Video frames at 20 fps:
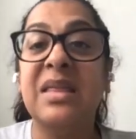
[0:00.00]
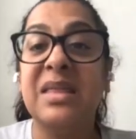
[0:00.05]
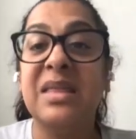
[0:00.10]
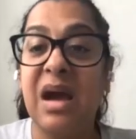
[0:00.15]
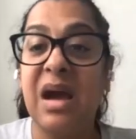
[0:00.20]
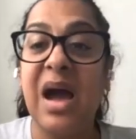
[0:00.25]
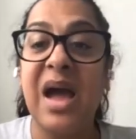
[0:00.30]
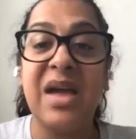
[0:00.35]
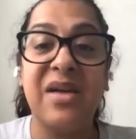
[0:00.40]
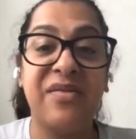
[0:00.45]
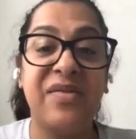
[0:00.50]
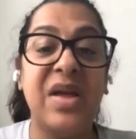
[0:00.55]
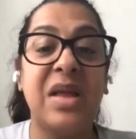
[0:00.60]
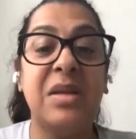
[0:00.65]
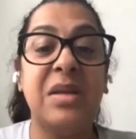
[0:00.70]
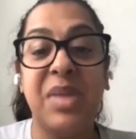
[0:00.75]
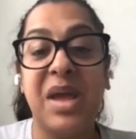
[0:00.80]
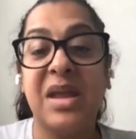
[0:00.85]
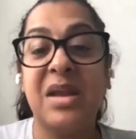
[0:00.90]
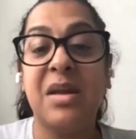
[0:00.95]
the
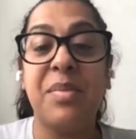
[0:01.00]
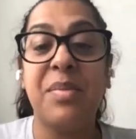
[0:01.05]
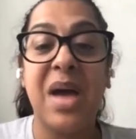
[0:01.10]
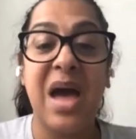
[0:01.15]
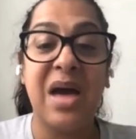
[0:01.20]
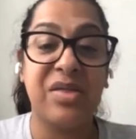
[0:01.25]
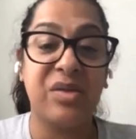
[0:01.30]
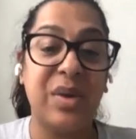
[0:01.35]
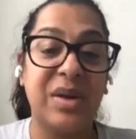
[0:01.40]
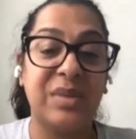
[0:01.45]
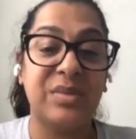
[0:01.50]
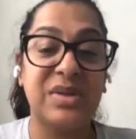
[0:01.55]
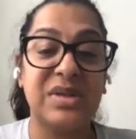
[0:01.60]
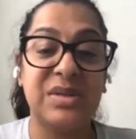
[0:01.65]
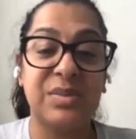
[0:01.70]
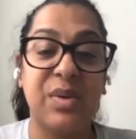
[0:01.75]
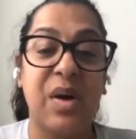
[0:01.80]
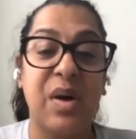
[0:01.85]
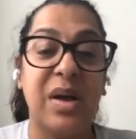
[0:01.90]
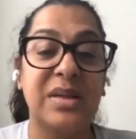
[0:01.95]
IFN beta pathway
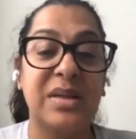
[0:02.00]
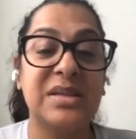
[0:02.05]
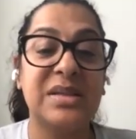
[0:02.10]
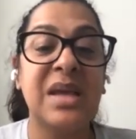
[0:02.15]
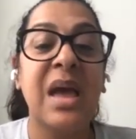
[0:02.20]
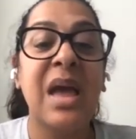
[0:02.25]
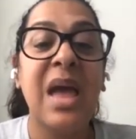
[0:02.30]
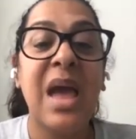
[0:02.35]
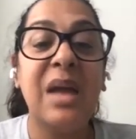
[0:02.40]
response.